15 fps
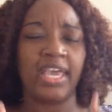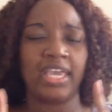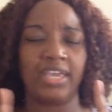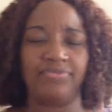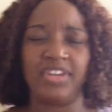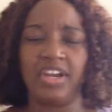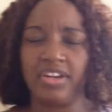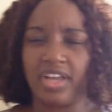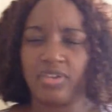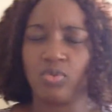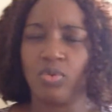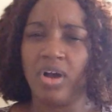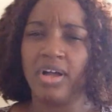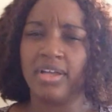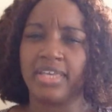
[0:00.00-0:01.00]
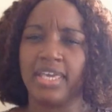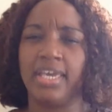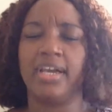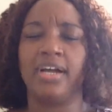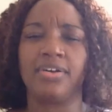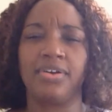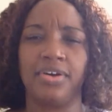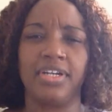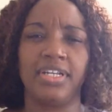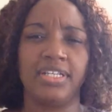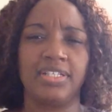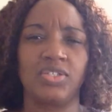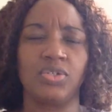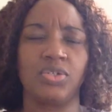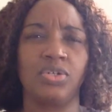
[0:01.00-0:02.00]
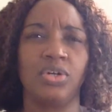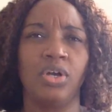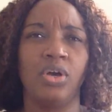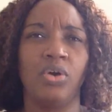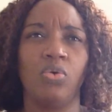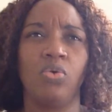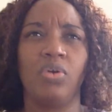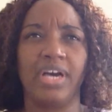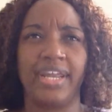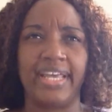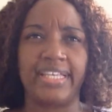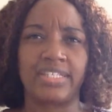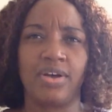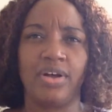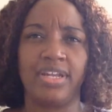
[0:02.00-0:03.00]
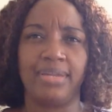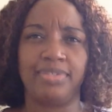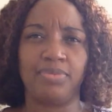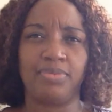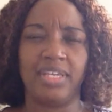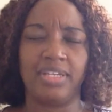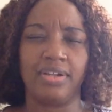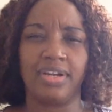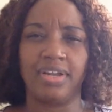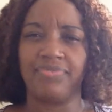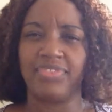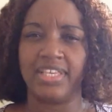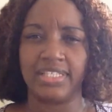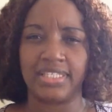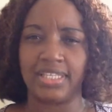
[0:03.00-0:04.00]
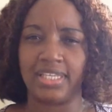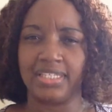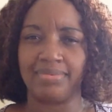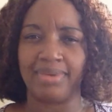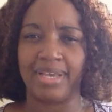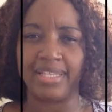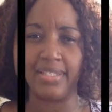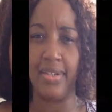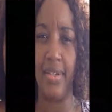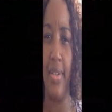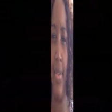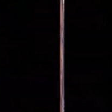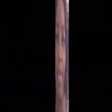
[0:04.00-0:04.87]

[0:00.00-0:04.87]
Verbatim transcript: if they're not walking according to who God has called them to be. None of these things matter.